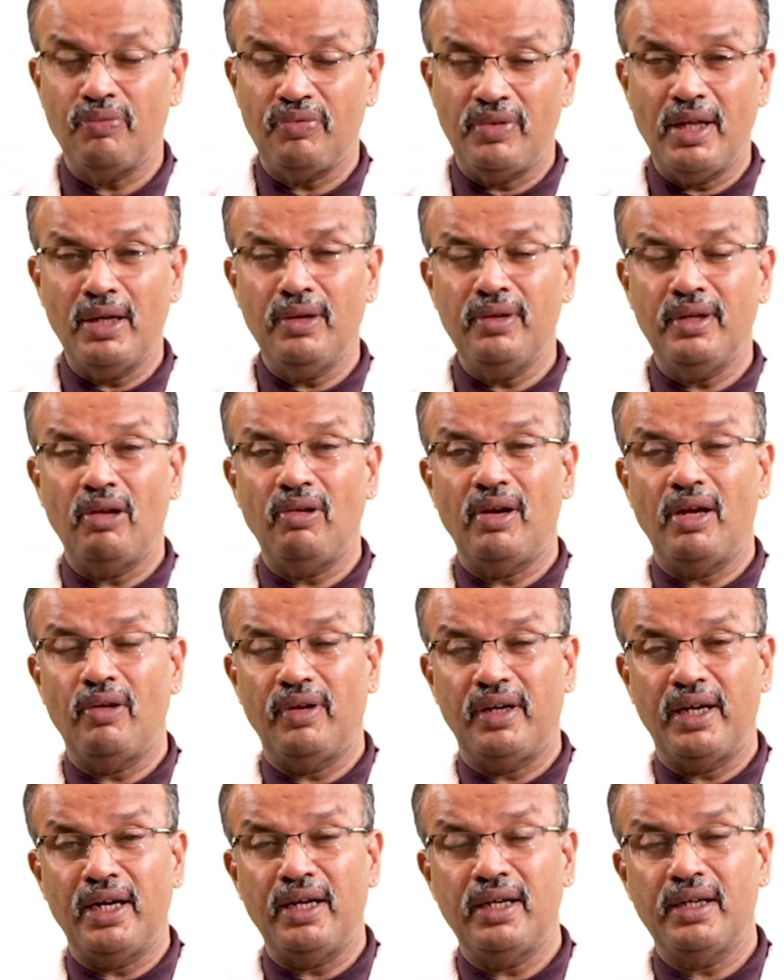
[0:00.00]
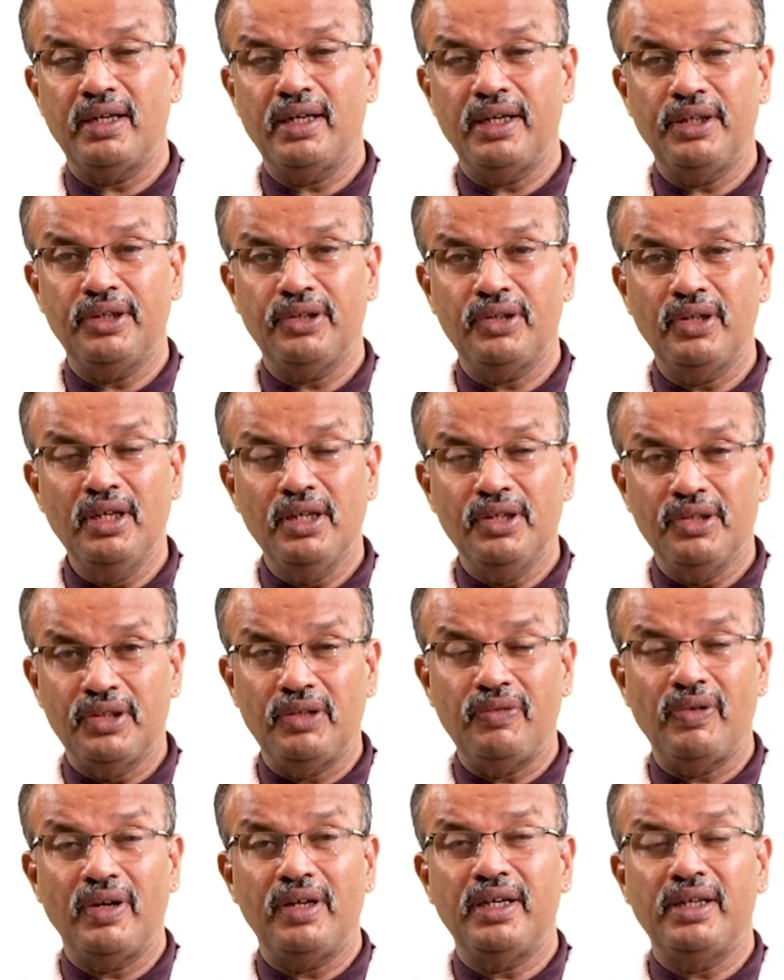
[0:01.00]
Then they will have a tenderness,
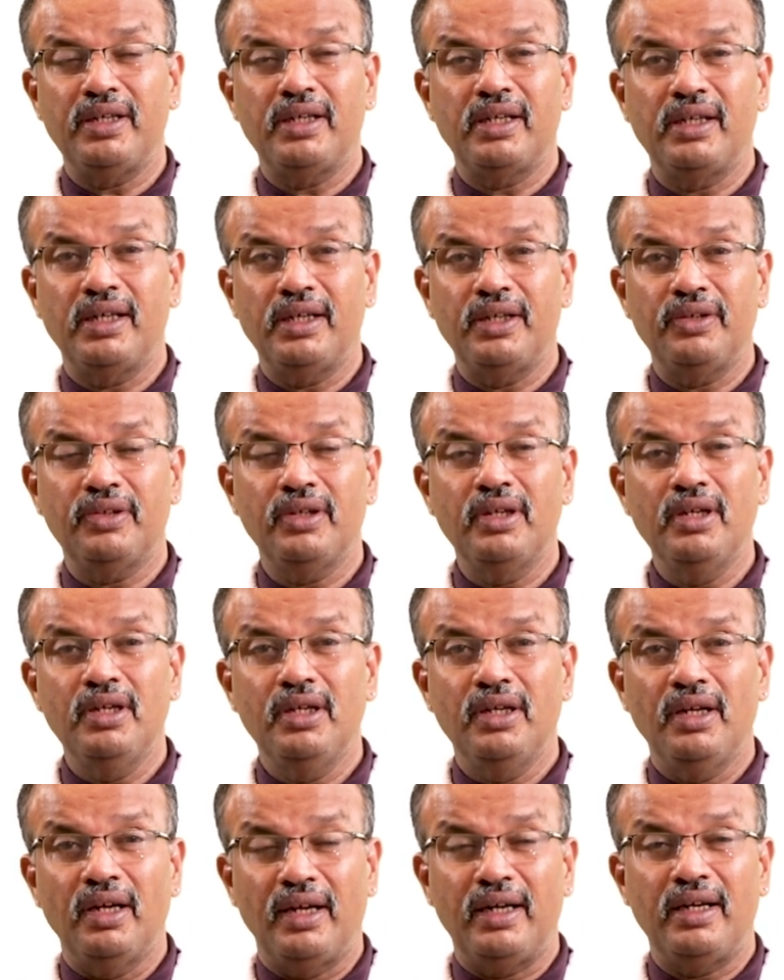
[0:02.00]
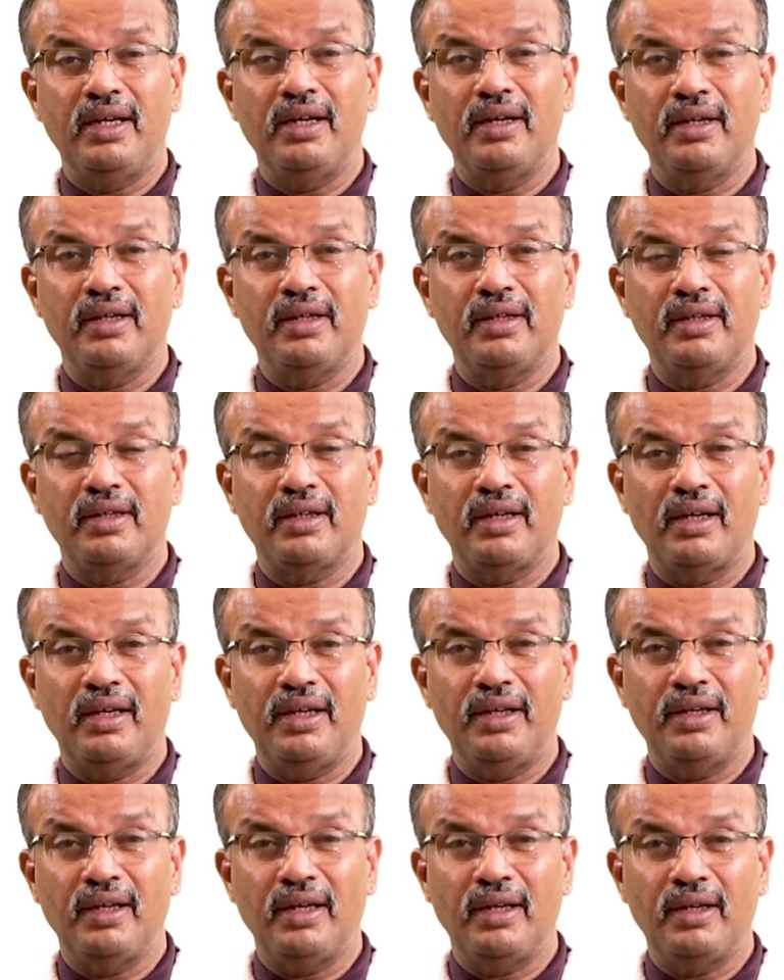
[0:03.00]
severe tenderness, red, uh,
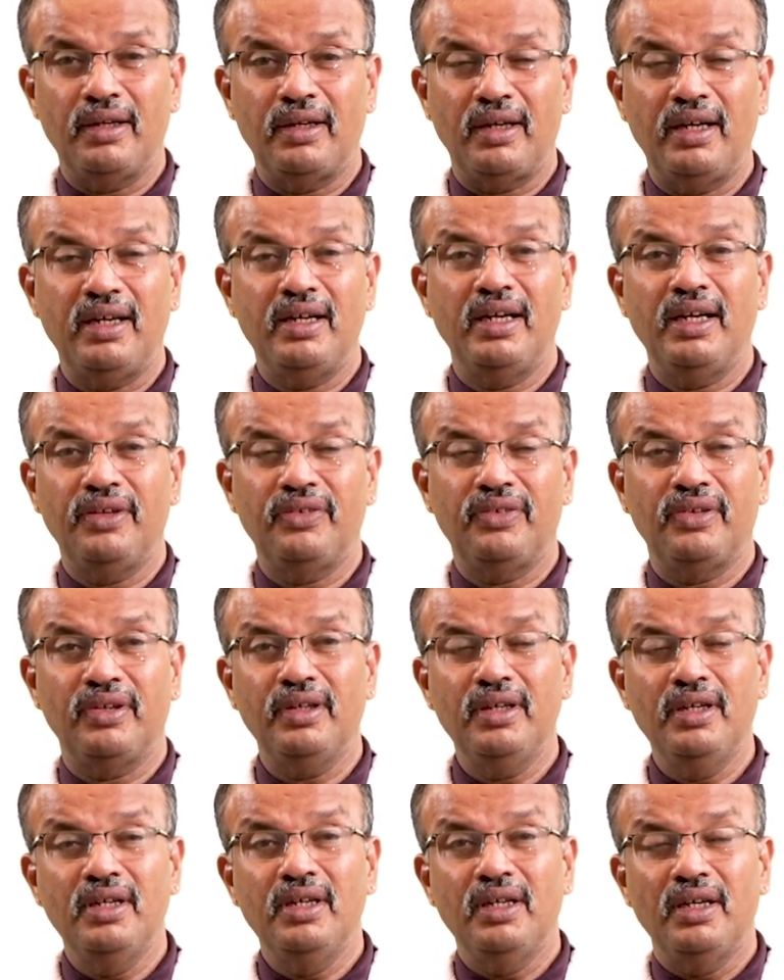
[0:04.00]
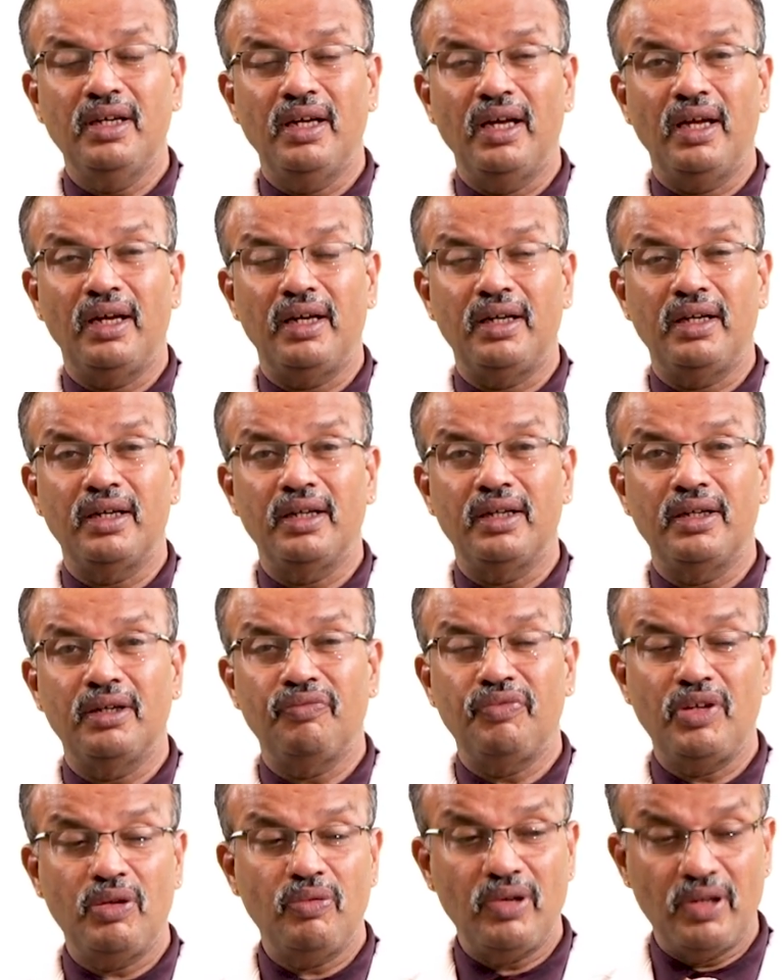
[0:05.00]
color, redness, and uh,
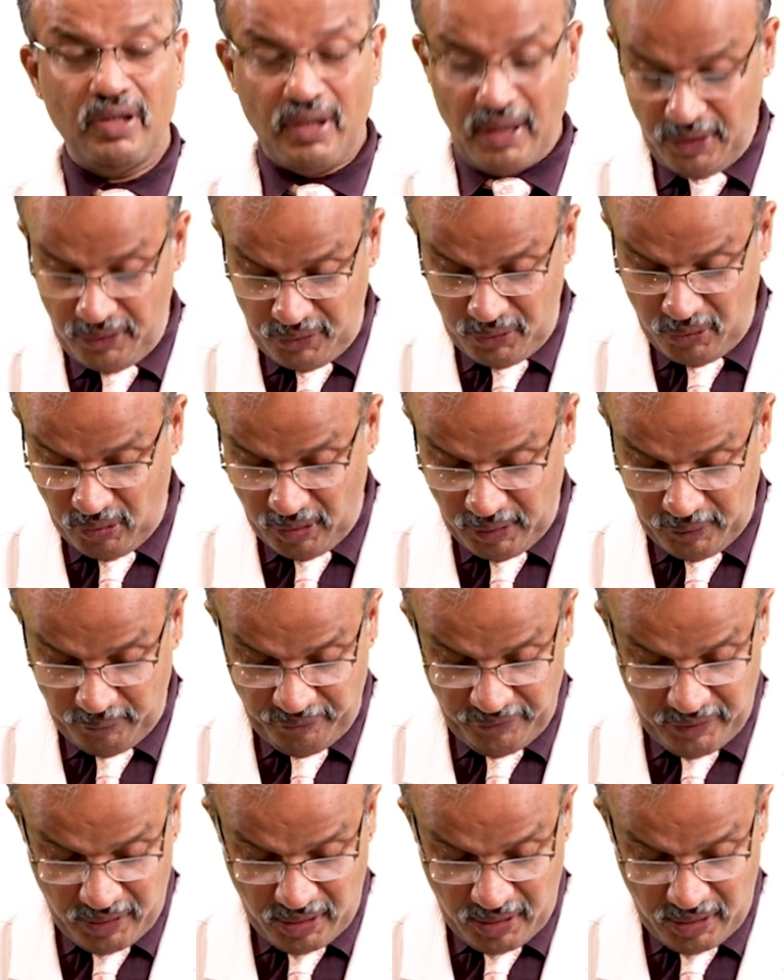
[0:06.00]
fever, and so on.